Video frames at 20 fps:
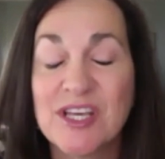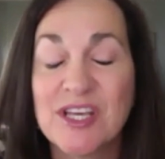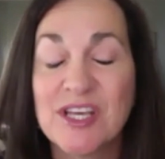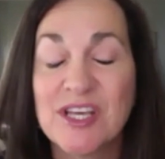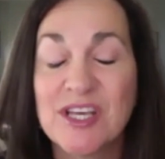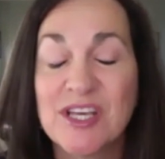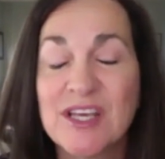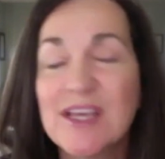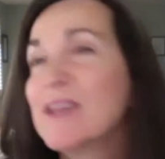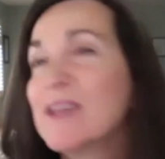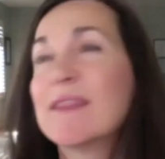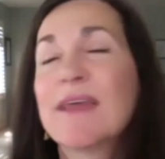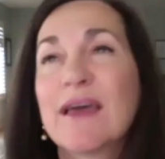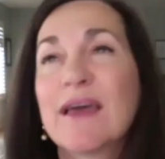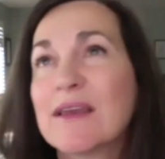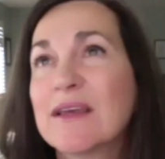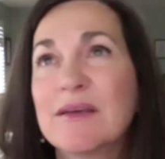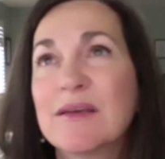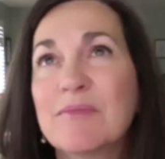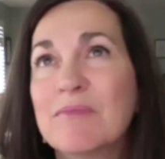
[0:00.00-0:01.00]
that
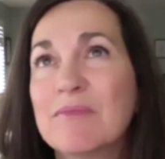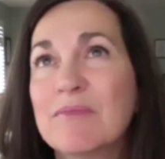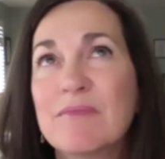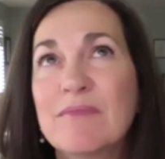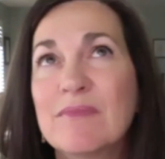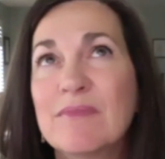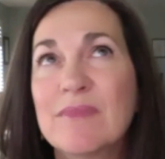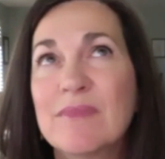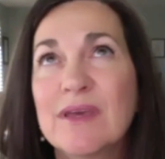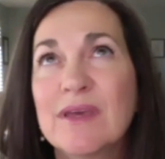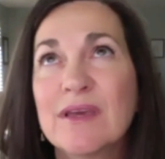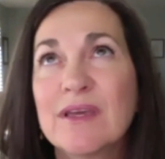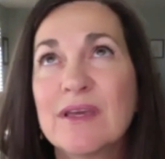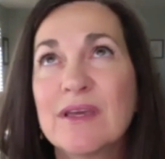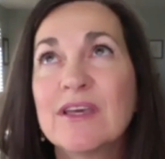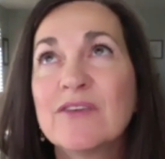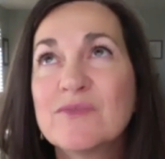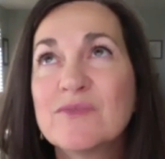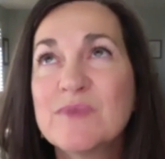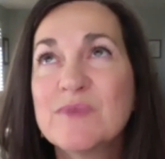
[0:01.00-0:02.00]
it gives
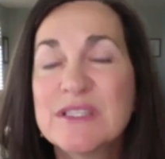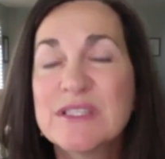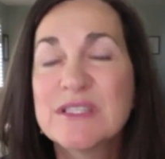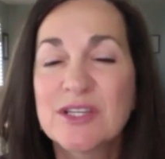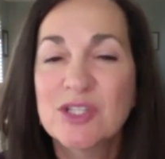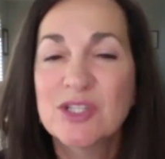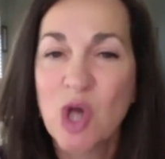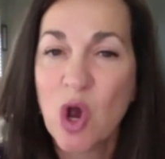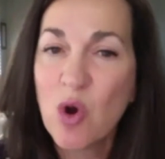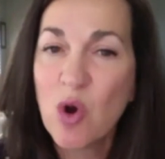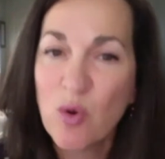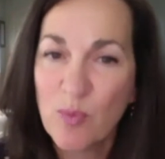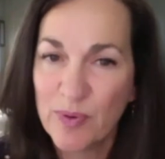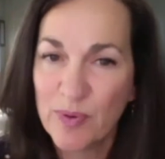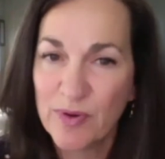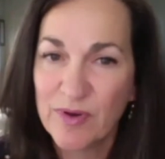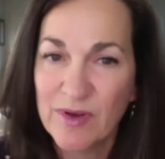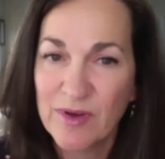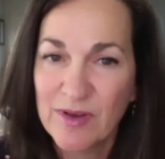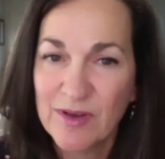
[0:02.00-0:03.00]
me such hope
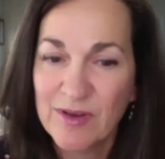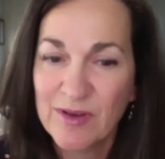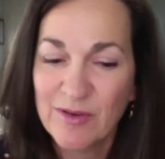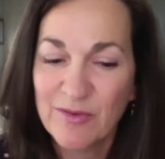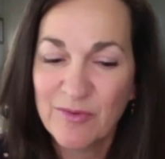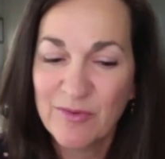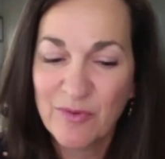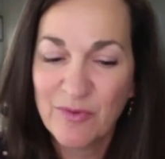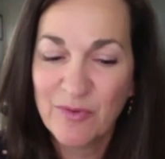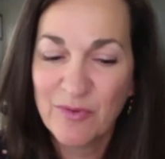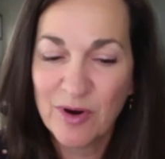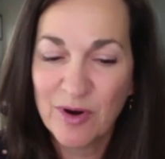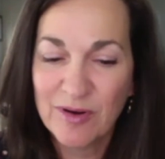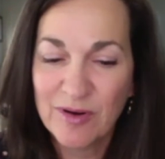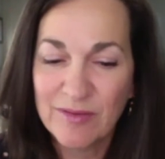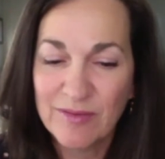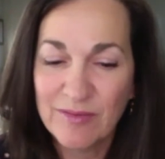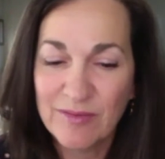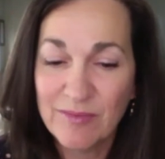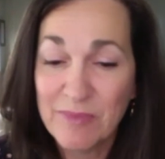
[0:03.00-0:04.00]
for
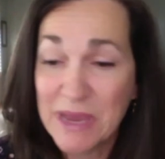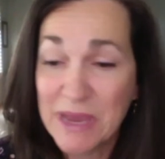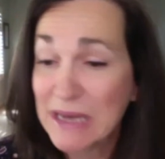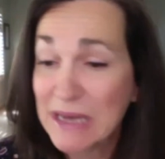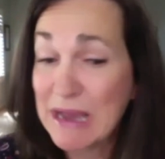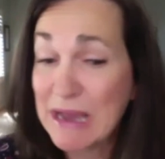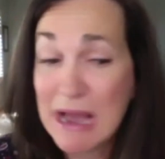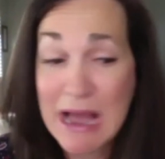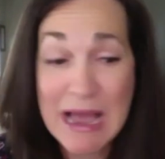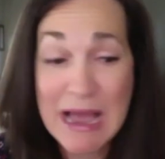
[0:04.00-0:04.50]
mankind.